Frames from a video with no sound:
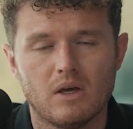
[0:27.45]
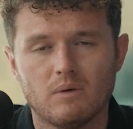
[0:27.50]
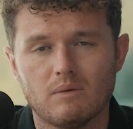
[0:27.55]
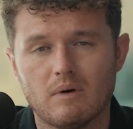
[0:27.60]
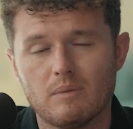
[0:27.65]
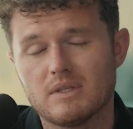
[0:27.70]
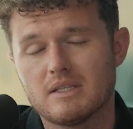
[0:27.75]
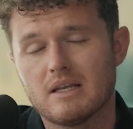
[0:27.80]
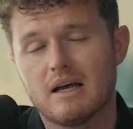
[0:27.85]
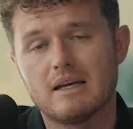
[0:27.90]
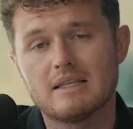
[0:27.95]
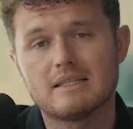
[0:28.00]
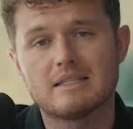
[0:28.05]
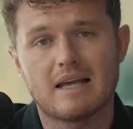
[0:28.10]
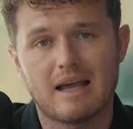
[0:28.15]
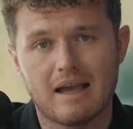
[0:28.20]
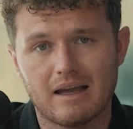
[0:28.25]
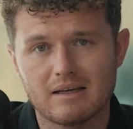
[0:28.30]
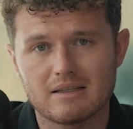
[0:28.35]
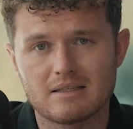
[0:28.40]
When we started
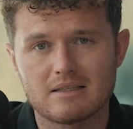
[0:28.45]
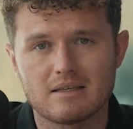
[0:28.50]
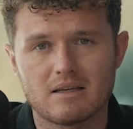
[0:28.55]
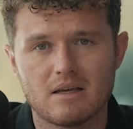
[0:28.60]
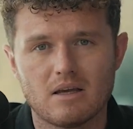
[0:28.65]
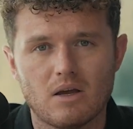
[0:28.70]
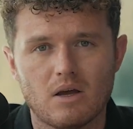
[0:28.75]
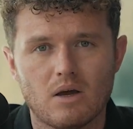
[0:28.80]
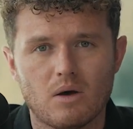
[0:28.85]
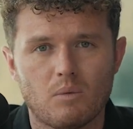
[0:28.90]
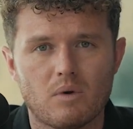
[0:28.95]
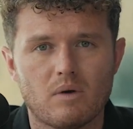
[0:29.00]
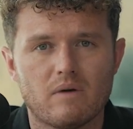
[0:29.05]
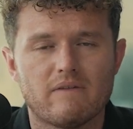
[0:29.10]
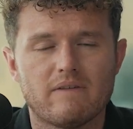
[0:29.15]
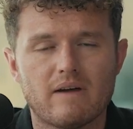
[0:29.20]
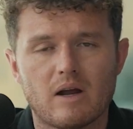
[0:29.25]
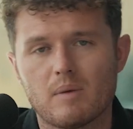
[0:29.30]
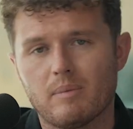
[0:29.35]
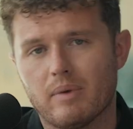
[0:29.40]
Tact, we were
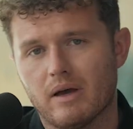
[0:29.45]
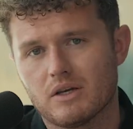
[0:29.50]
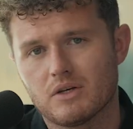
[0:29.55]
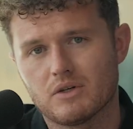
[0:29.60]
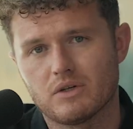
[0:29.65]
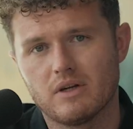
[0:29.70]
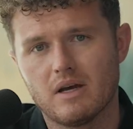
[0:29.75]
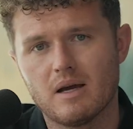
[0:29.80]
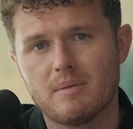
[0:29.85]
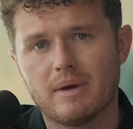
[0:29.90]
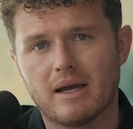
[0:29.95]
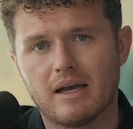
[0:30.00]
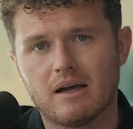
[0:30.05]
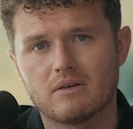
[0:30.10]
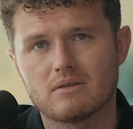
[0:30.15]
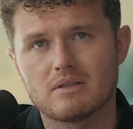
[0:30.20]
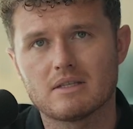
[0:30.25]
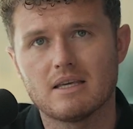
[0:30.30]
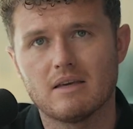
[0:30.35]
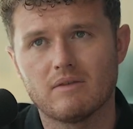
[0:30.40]
very passionate
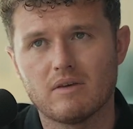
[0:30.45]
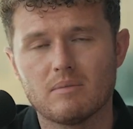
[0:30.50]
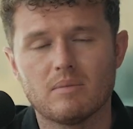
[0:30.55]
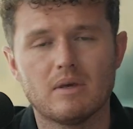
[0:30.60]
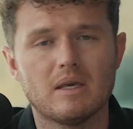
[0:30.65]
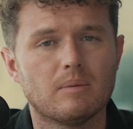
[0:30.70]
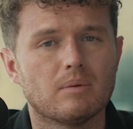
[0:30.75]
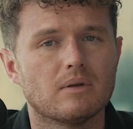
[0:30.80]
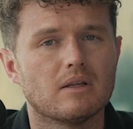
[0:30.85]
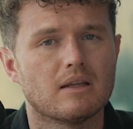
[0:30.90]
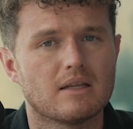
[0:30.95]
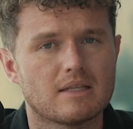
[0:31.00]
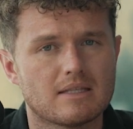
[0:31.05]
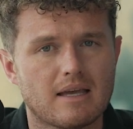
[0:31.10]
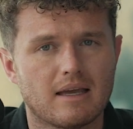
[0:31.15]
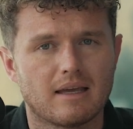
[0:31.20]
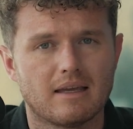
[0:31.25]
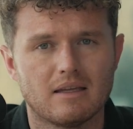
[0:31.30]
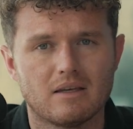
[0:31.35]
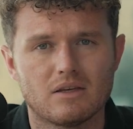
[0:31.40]
about giving people in the
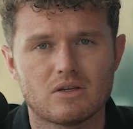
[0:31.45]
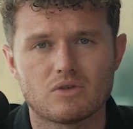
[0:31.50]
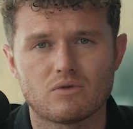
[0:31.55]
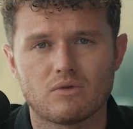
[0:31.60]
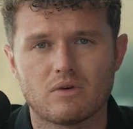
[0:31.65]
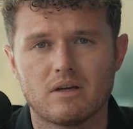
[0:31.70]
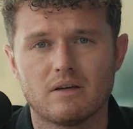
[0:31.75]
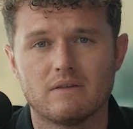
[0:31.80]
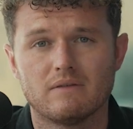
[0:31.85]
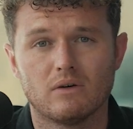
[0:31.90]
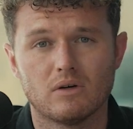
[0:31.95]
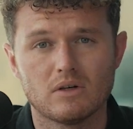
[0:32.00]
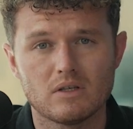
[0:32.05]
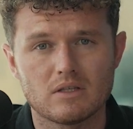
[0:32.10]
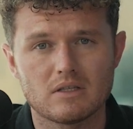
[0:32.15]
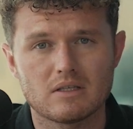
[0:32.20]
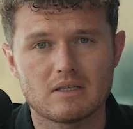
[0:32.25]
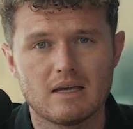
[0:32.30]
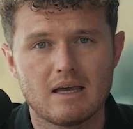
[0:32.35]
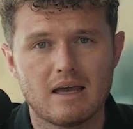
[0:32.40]
tech industry a
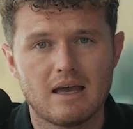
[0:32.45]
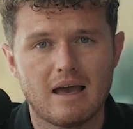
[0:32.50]
voice,